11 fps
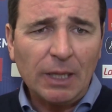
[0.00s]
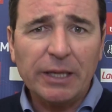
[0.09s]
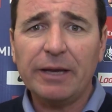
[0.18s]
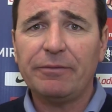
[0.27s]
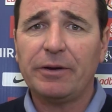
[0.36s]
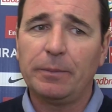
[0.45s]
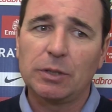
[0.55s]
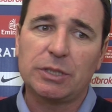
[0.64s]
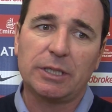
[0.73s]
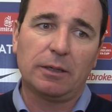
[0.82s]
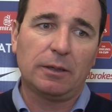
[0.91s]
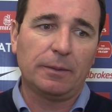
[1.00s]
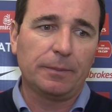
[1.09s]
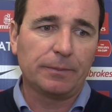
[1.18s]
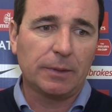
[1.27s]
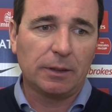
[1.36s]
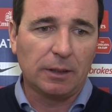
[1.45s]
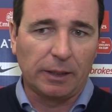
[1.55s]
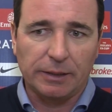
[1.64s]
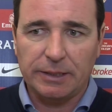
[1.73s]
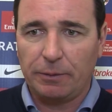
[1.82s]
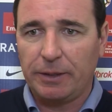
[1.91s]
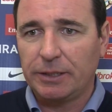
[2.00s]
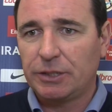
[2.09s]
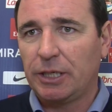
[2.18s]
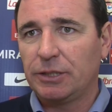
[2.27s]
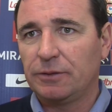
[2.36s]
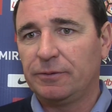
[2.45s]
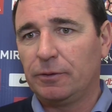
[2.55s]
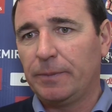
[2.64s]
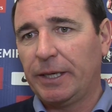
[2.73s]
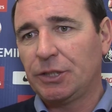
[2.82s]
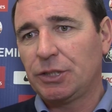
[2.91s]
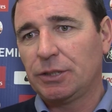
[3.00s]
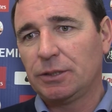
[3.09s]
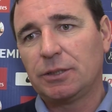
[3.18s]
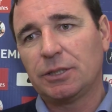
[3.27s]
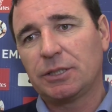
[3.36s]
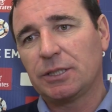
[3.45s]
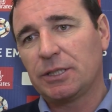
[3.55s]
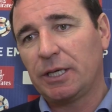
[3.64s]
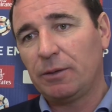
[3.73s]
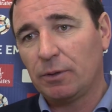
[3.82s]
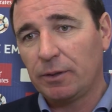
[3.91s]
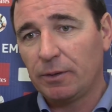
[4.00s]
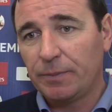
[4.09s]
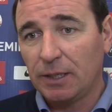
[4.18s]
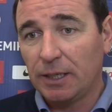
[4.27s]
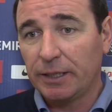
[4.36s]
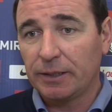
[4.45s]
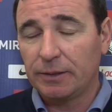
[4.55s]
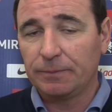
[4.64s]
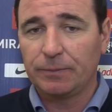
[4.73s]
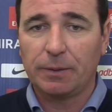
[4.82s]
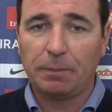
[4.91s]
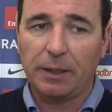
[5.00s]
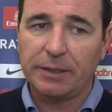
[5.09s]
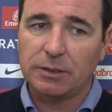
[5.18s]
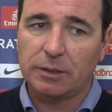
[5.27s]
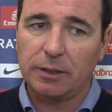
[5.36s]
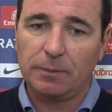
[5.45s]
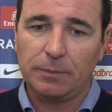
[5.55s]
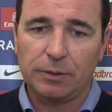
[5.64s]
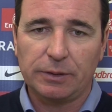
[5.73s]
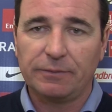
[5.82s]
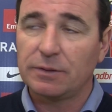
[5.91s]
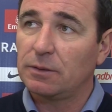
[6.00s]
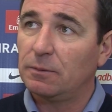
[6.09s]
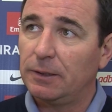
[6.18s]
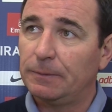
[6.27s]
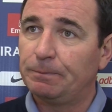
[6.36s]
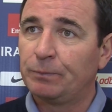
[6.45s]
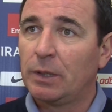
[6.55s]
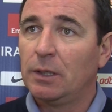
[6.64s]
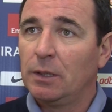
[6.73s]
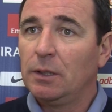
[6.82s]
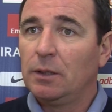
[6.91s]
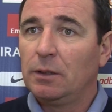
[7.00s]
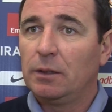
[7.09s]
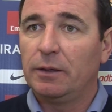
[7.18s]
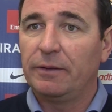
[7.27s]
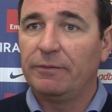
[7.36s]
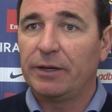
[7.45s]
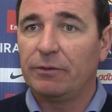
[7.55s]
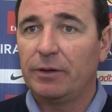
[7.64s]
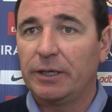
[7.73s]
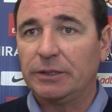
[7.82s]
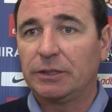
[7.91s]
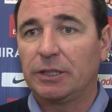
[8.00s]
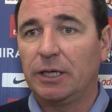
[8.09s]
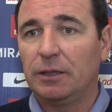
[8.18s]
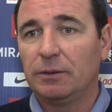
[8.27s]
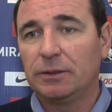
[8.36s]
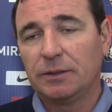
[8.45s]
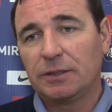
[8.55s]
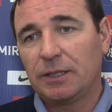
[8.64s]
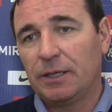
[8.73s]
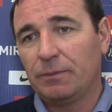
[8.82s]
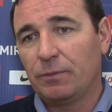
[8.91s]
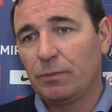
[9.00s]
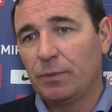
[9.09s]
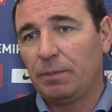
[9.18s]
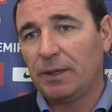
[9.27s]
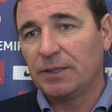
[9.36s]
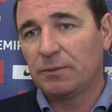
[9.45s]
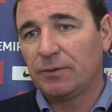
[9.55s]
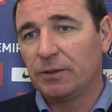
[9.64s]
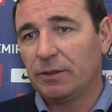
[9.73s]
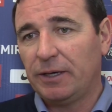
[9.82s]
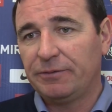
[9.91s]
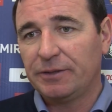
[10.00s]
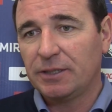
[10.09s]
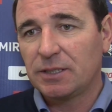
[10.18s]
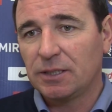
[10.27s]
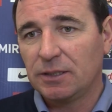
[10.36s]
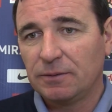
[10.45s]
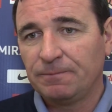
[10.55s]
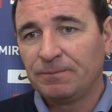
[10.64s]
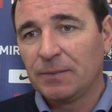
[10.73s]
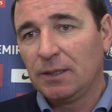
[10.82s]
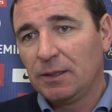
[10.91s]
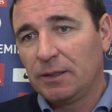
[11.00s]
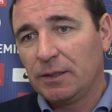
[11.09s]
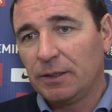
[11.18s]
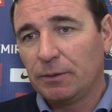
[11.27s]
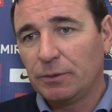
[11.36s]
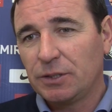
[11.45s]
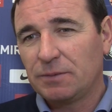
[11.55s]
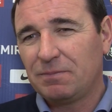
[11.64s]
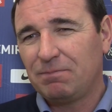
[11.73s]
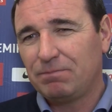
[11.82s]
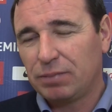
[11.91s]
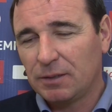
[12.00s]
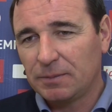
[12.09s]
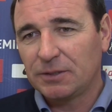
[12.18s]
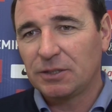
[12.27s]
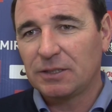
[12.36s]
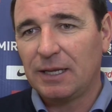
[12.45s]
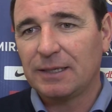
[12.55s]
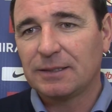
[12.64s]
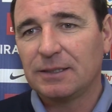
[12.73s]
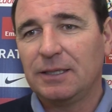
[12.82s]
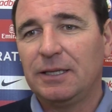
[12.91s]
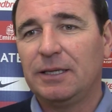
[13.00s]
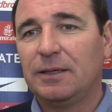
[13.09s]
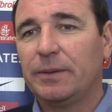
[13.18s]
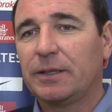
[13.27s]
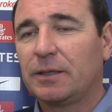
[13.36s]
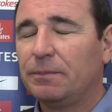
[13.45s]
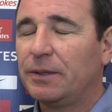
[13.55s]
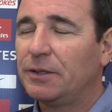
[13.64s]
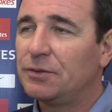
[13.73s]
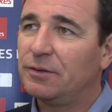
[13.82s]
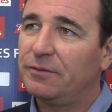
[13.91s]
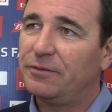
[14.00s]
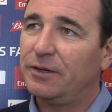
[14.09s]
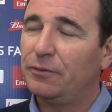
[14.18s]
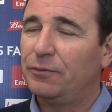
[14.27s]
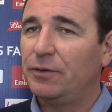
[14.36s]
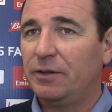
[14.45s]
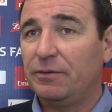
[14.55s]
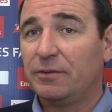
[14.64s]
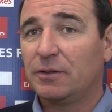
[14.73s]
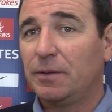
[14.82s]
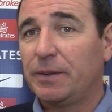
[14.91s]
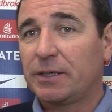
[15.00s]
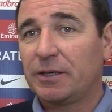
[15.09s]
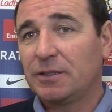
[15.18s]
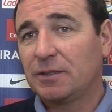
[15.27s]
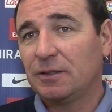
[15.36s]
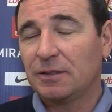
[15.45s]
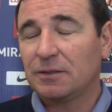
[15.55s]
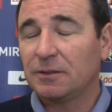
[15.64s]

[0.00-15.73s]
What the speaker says: Yeah, very much so. Like I say, we had a change of formation just to see what it would be like, and the players took it on board ever so well. And, you know, they've had a right good go, and we're pleased with all their efforts. And, you know, we just probably just lacked a little bit of composure in the final third, if I'm going to be critical at